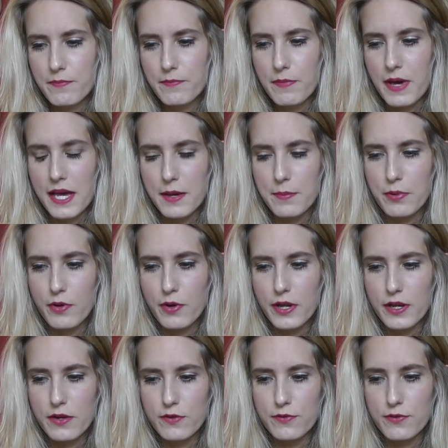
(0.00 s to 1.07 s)
make a
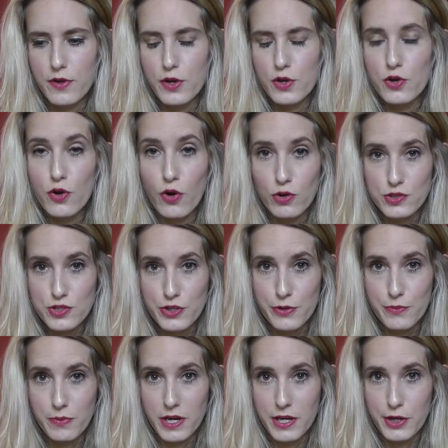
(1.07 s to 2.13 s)
point of not
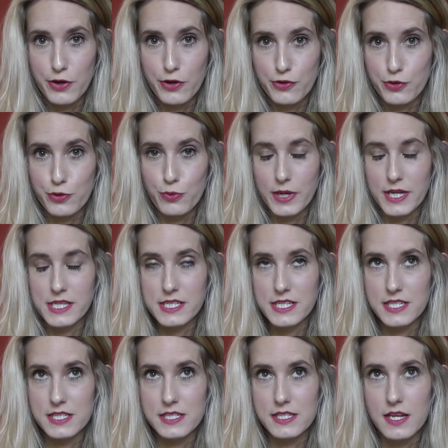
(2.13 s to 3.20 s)
doing my usual, which
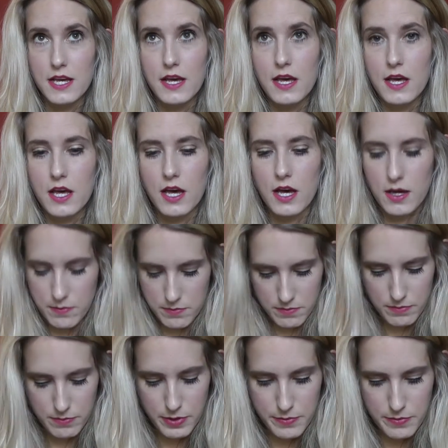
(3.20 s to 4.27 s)
is
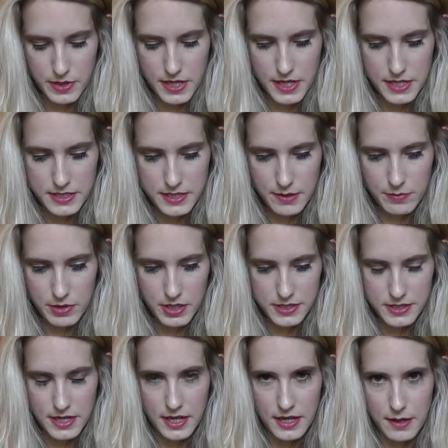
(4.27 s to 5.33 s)
putting my head down, my eyes
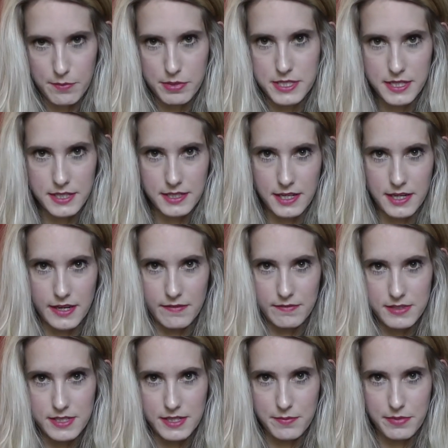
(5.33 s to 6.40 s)
down, and pretending I
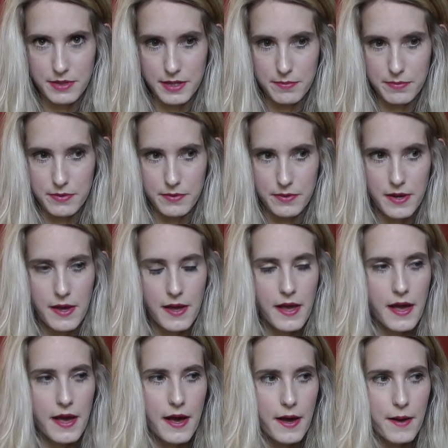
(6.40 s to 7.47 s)
haven't seen people.
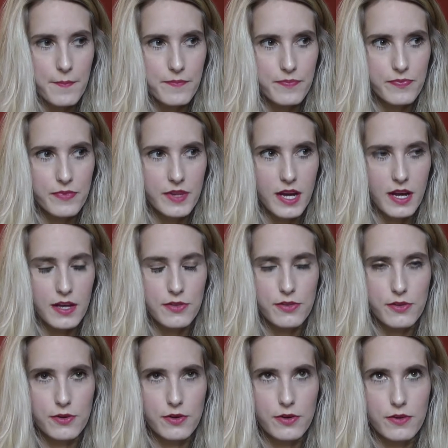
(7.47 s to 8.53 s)
I
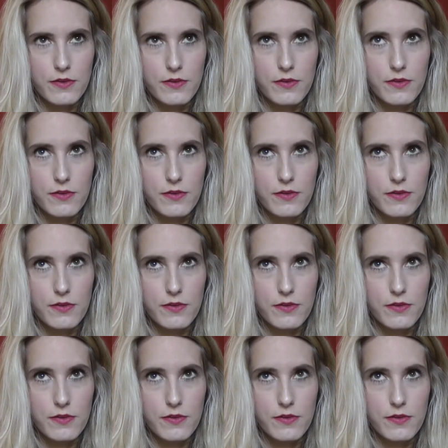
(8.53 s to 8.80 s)
thought